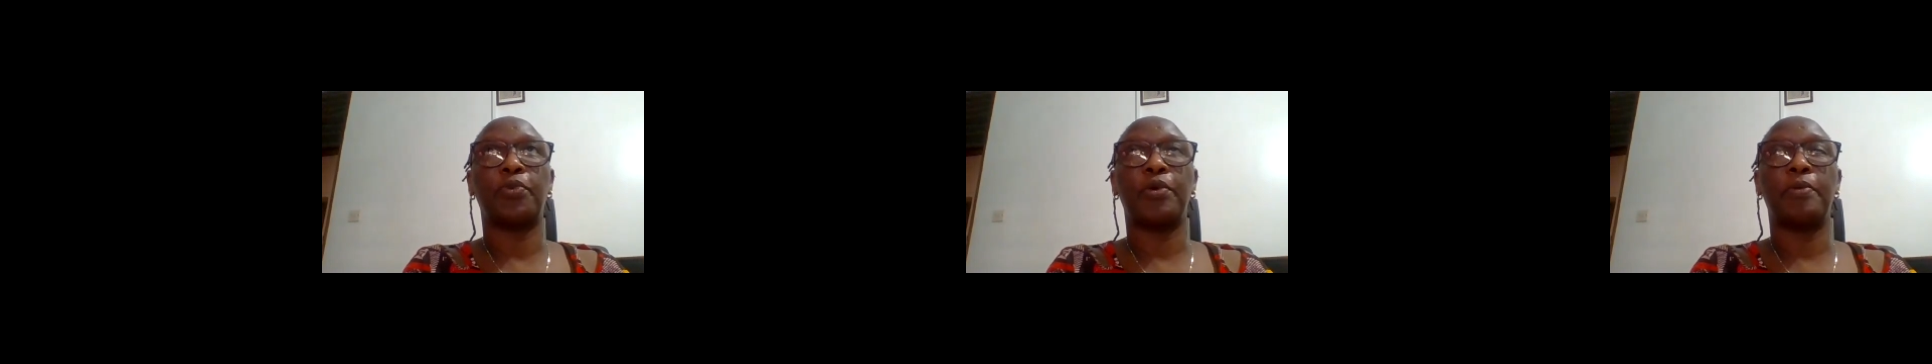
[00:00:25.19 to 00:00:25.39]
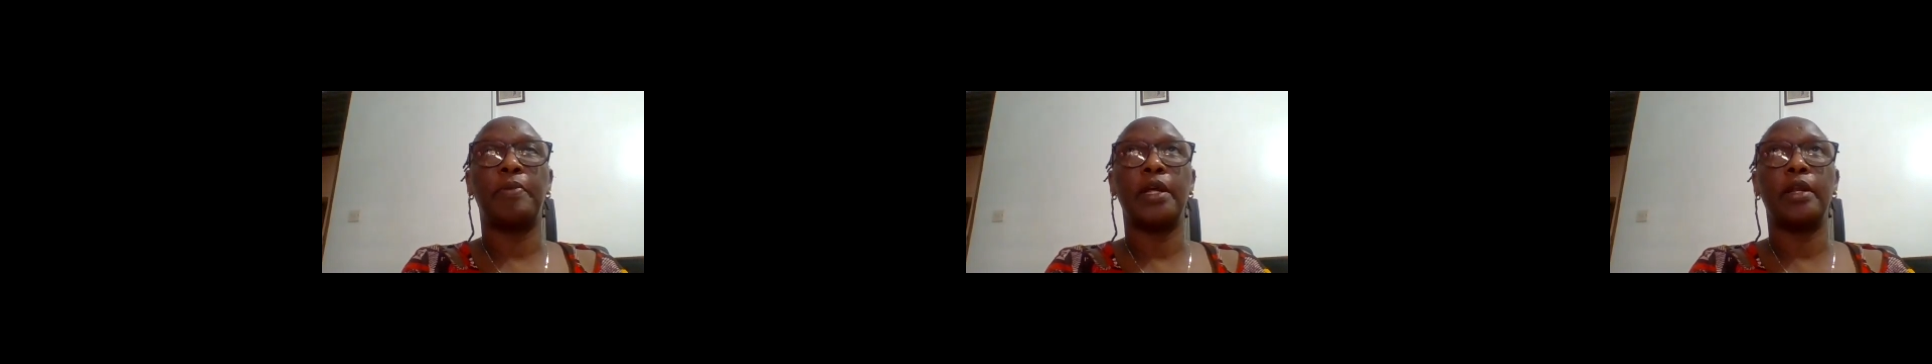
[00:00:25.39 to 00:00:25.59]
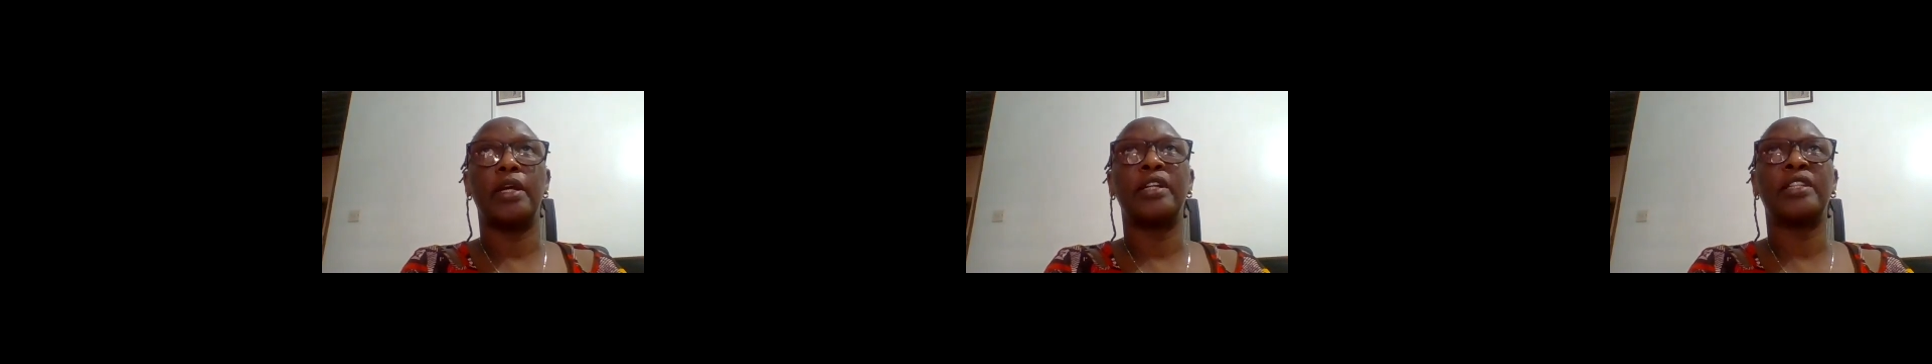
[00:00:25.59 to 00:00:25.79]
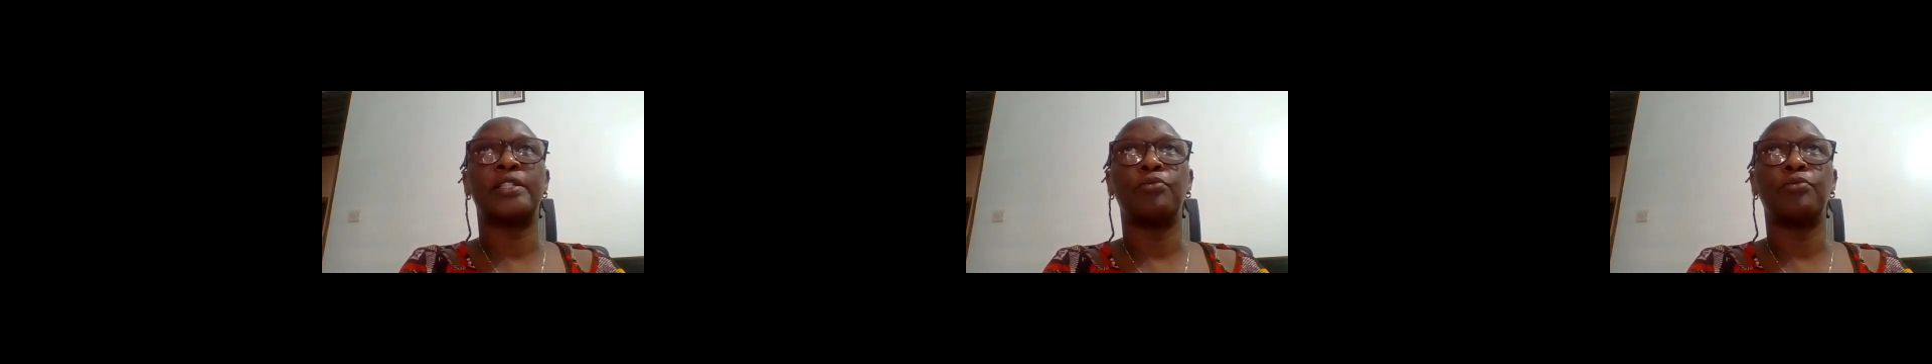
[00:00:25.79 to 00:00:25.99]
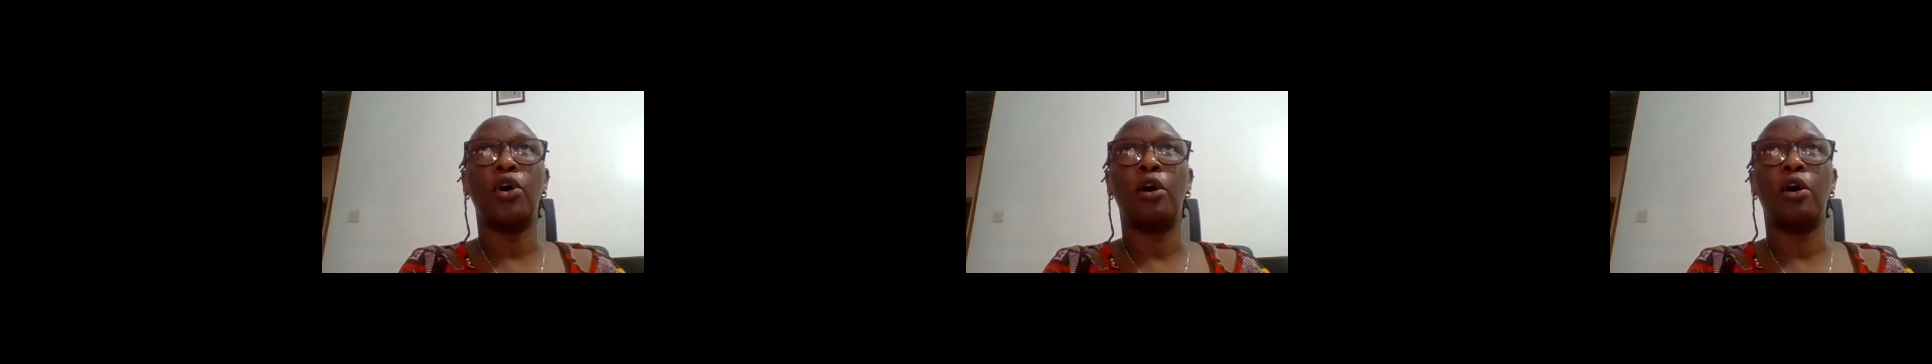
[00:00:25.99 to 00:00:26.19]
we mean it's
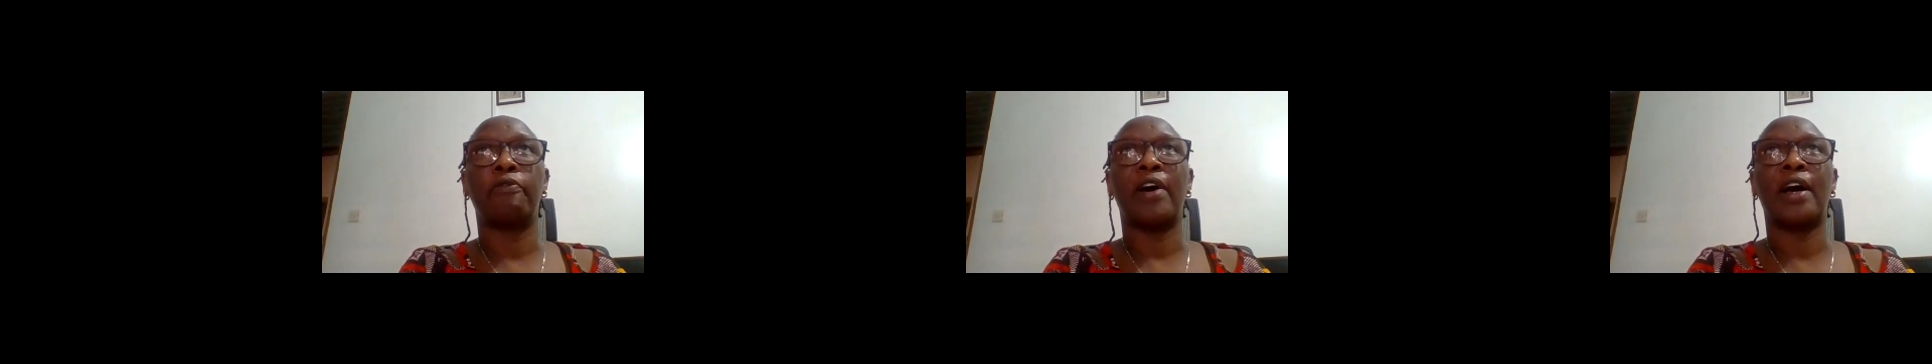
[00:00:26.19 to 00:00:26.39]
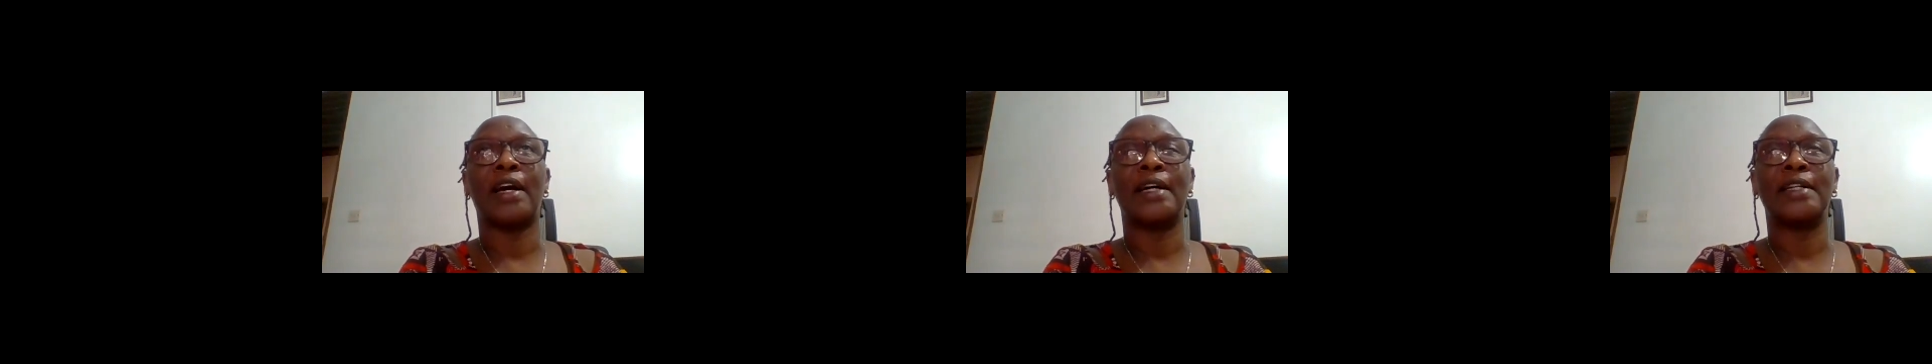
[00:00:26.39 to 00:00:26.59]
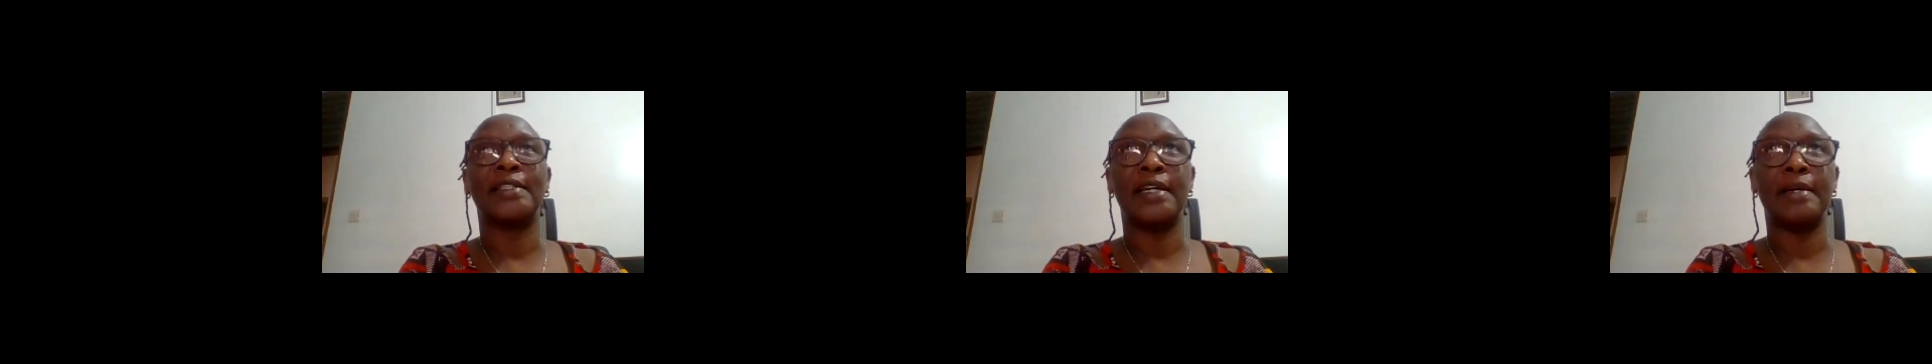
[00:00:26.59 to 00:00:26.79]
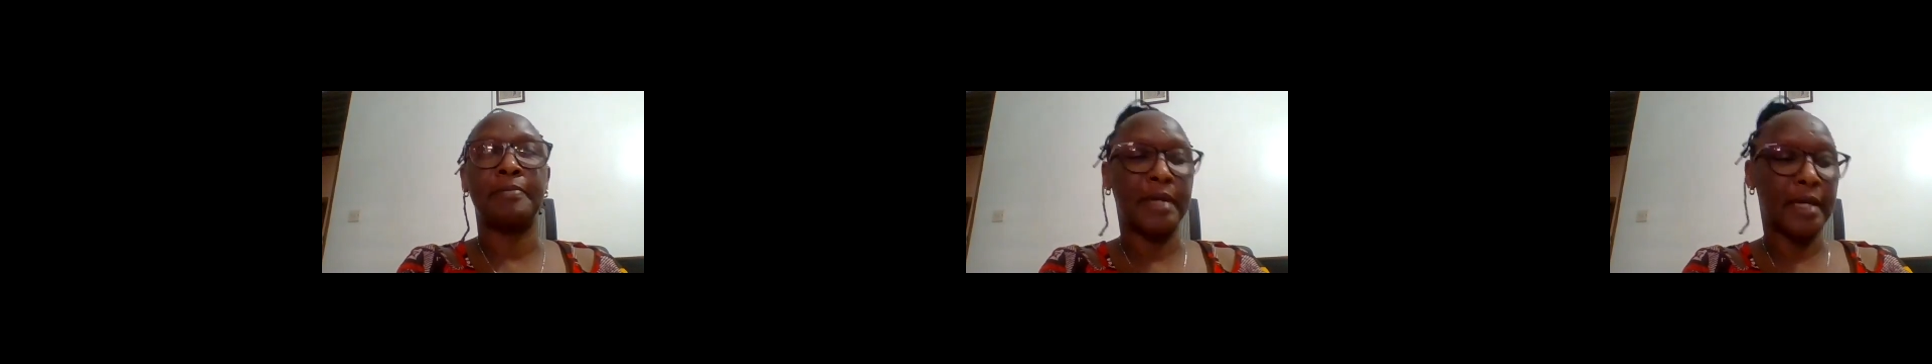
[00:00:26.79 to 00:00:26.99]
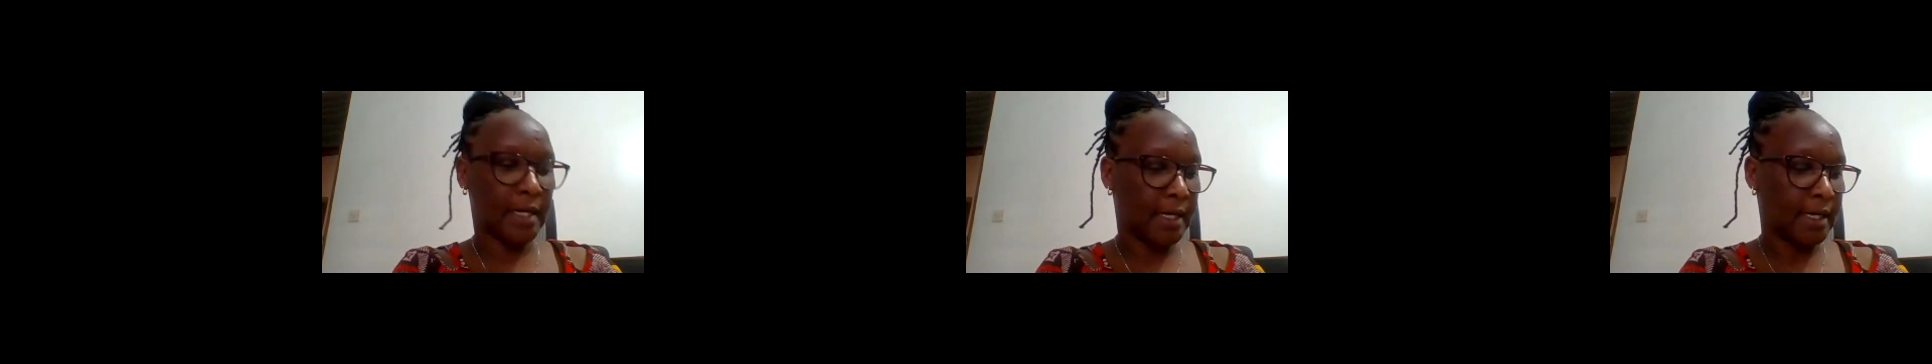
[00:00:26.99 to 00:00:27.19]
more of
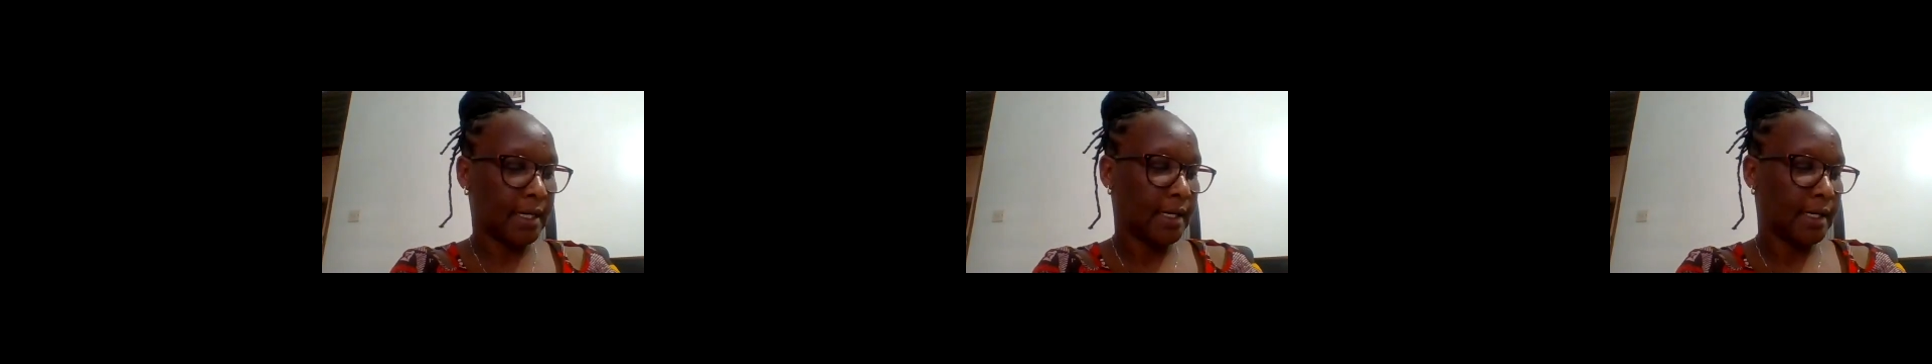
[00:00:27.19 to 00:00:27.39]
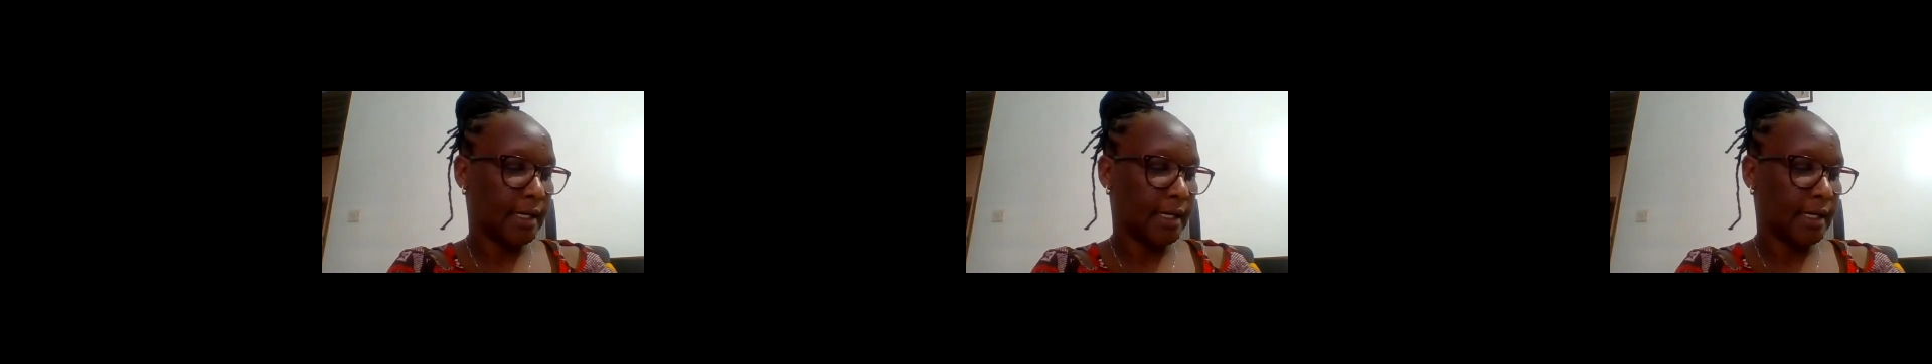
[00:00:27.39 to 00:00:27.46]
academia